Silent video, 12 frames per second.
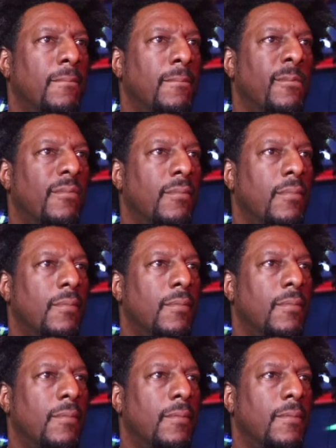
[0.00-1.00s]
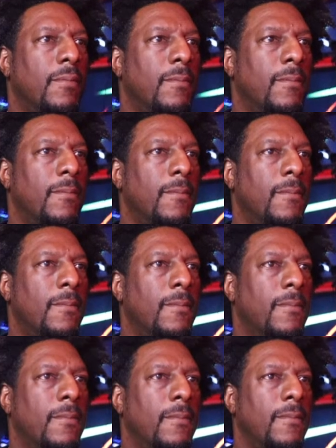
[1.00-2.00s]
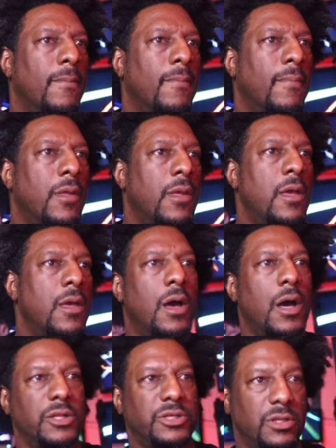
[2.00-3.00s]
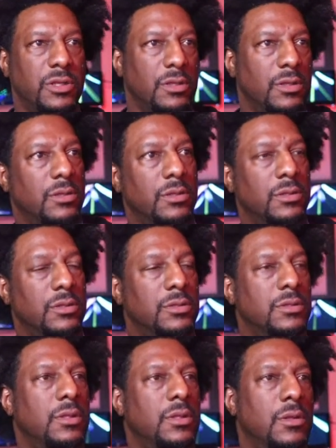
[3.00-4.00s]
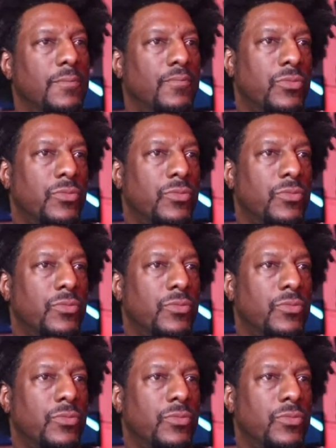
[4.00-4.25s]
and you turn her around with it, do something to make it look like